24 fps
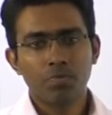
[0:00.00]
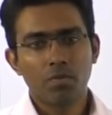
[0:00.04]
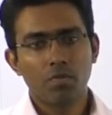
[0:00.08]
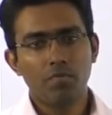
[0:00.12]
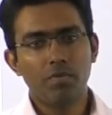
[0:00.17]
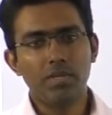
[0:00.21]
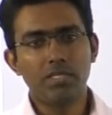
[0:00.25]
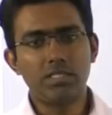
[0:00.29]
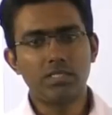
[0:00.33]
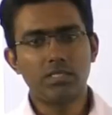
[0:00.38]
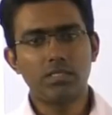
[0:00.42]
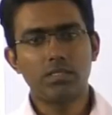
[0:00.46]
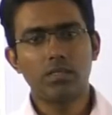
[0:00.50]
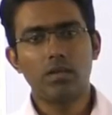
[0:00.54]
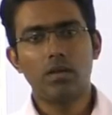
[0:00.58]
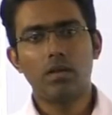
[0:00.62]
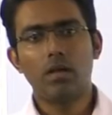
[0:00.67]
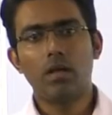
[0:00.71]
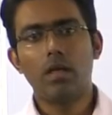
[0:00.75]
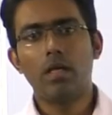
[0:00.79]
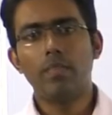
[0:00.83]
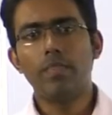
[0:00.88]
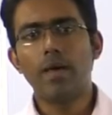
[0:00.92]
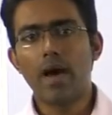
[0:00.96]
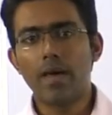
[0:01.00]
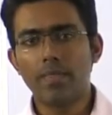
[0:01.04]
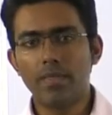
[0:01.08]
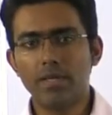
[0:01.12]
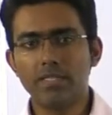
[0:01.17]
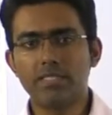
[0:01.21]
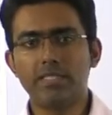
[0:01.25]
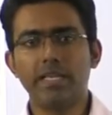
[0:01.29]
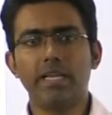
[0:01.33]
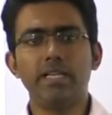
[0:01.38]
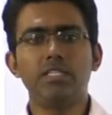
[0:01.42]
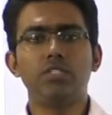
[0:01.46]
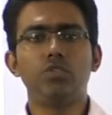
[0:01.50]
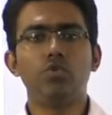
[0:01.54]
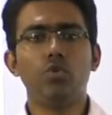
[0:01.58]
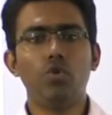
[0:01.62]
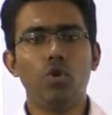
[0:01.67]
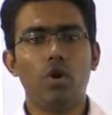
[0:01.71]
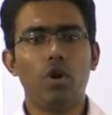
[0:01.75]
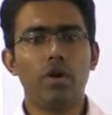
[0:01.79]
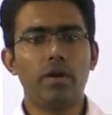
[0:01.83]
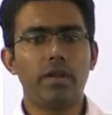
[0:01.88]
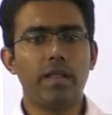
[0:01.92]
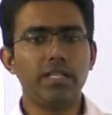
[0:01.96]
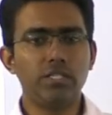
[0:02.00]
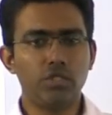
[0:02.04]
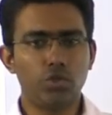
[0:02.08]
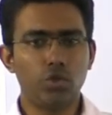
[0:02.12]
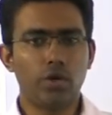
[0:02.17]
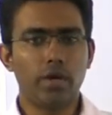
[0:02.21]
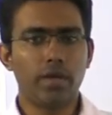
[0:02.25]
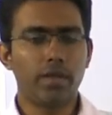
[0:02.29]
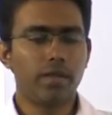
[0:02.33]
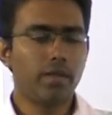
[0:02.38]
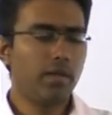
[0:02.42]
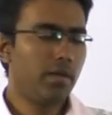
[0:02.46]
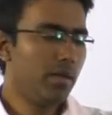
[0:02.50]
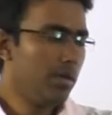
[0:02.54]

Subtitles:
which the other states do not enjoy.